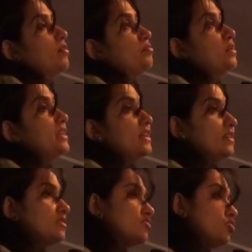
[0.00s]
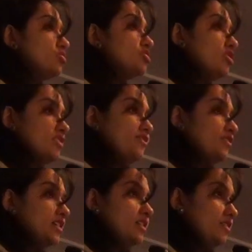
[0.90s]
But there is no
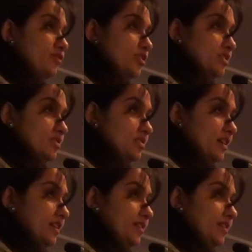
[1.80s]
geographical difference, right?